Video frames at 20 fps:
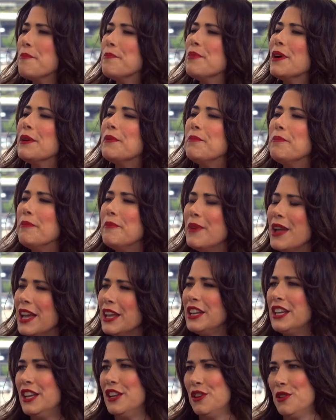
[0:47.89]
But
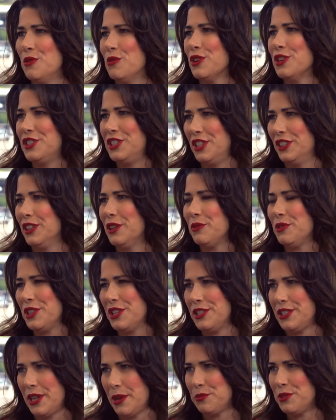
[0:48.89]
many who are dealing with
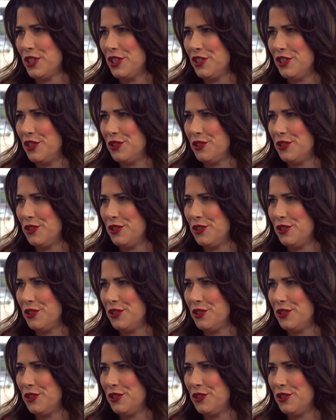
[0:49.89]
a substance